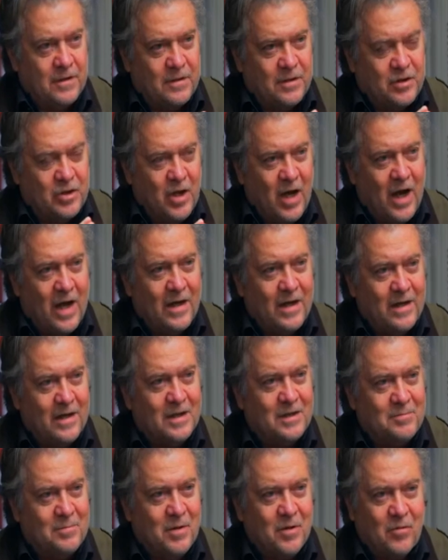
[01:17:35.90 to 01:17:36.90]
China
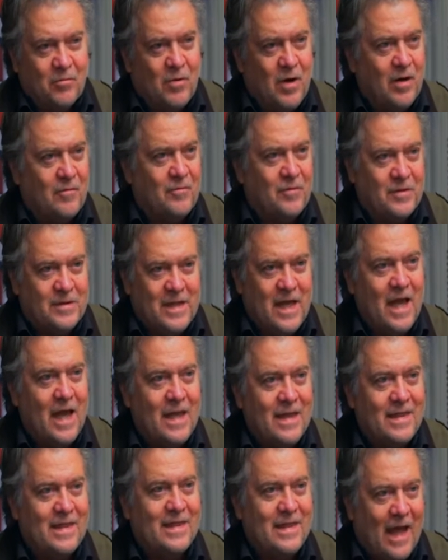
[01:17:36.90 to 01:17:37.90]
has been around for
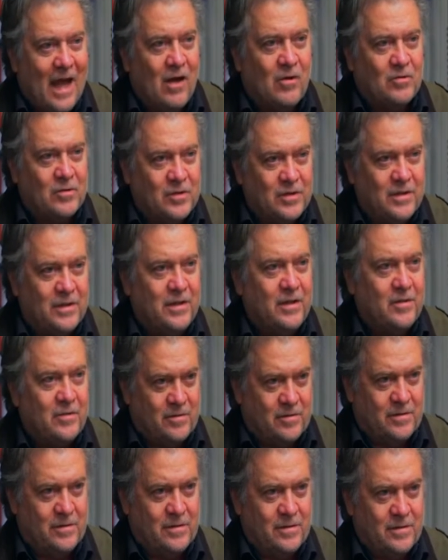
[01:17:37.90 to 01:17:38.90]
10,000
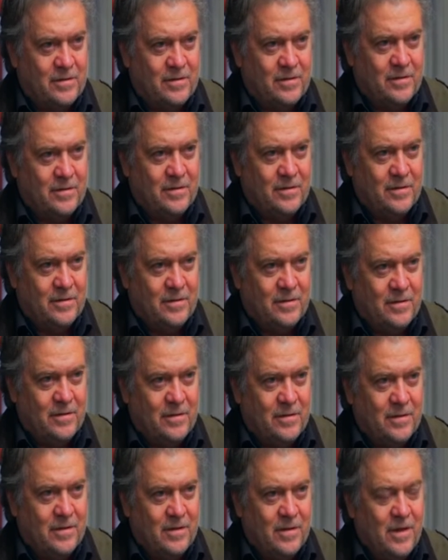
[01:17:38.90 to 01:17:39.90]
years.
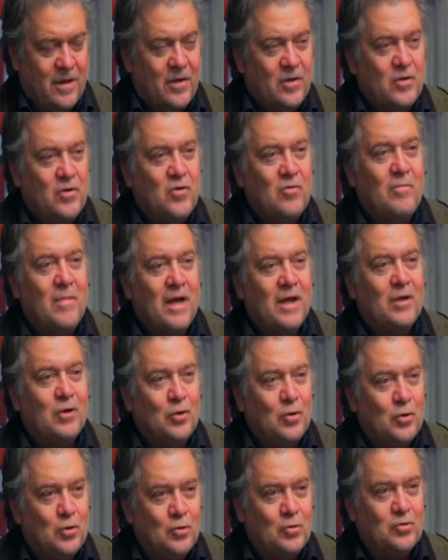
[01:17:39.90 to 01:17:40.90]
You may
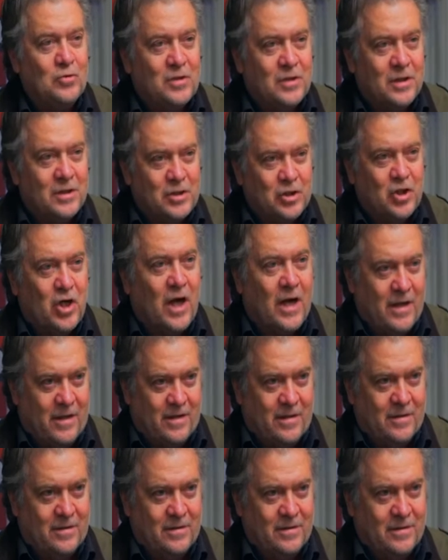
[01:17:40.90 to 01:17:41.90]
lose China
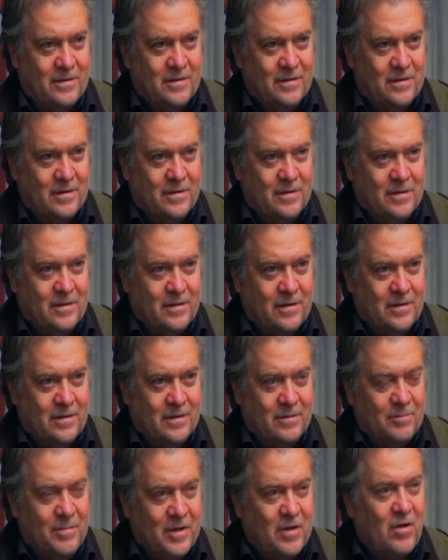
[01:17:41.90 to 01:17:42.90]

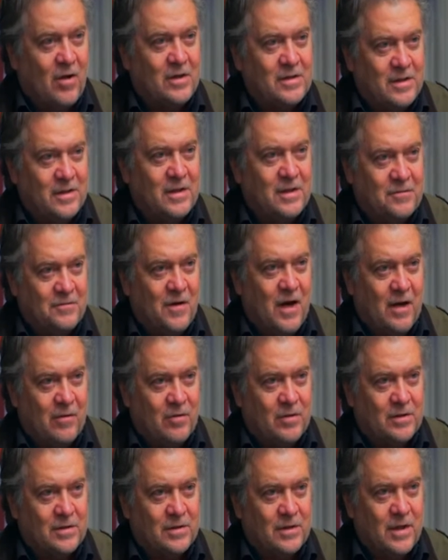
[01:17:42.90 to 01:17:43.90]
because of this
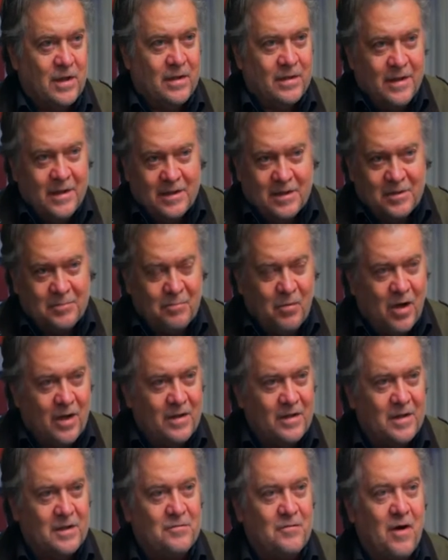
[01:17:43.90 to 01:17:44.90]
virus. This spread
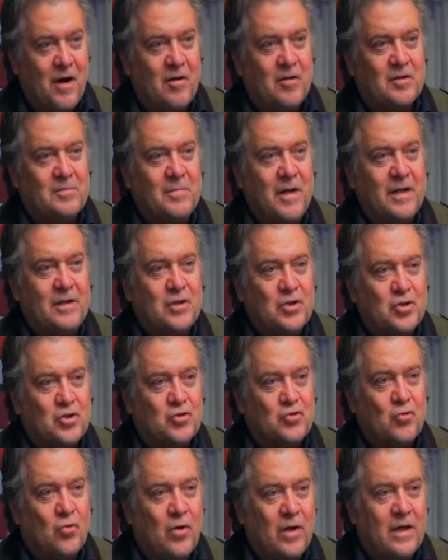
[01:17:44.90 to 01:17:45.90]
of this virus may
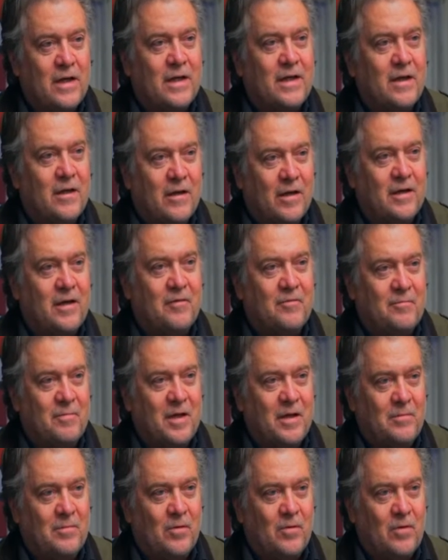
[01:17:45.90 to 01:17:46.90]
destroy and kill enough
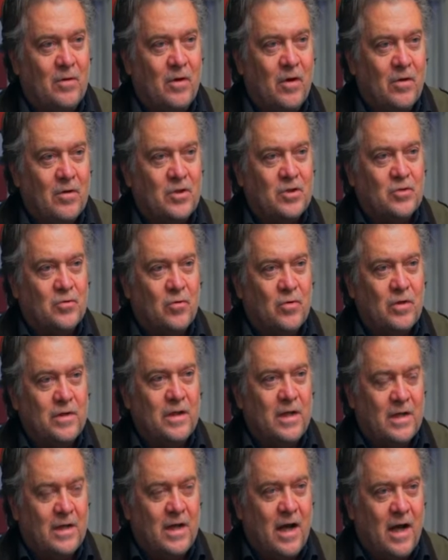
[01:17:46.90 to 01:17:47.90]
people or destroy
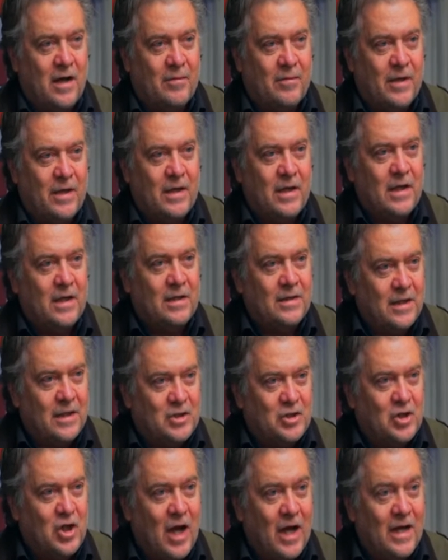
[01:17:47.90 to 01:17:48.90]
the economy that
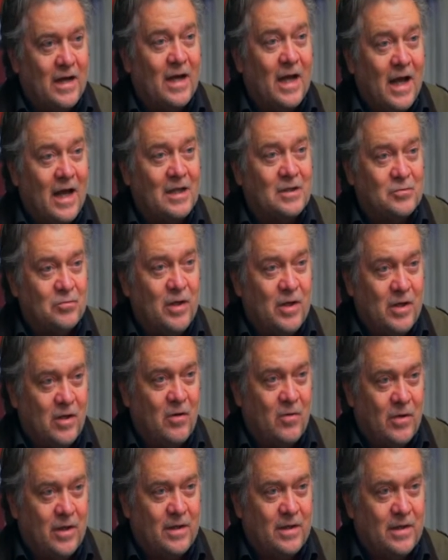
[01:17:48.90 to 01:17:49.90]
China as we
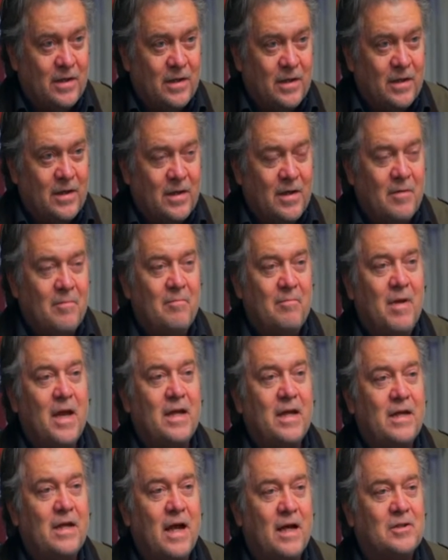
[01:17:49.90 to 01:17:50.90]
know it may
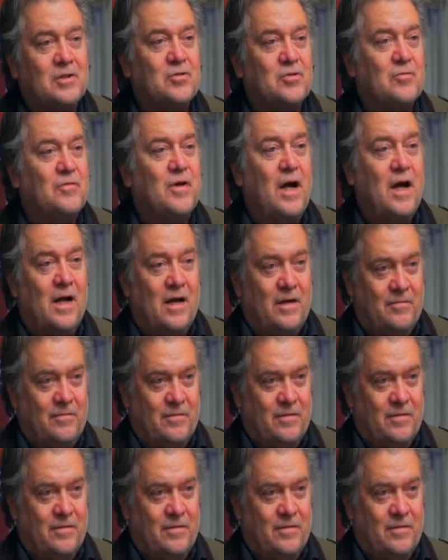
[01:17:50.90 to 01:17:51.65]
not survive,